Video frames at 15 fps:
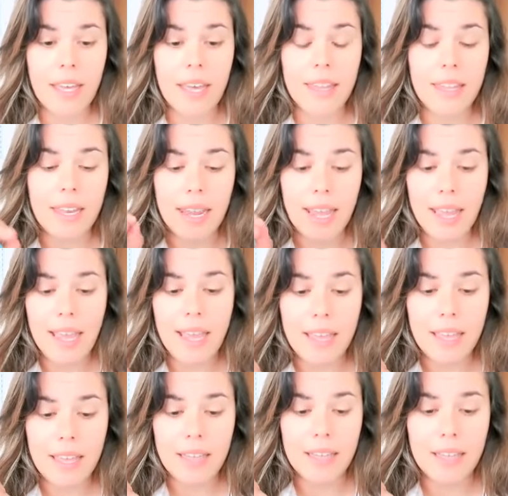And then
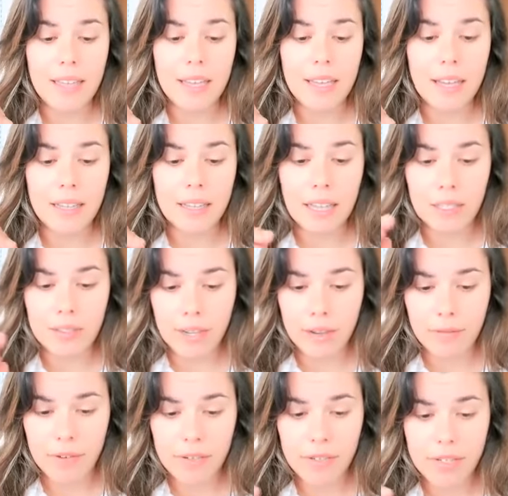A, allow
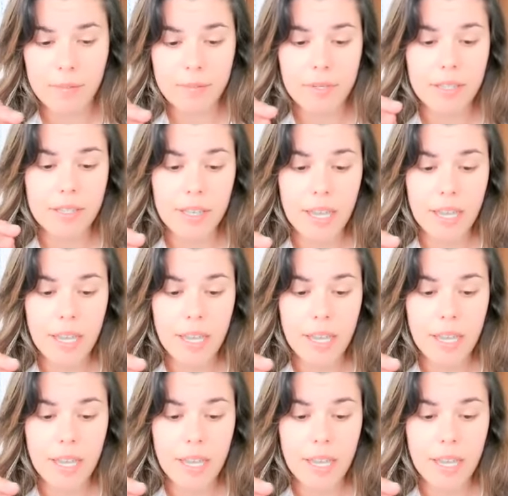time for acceptance.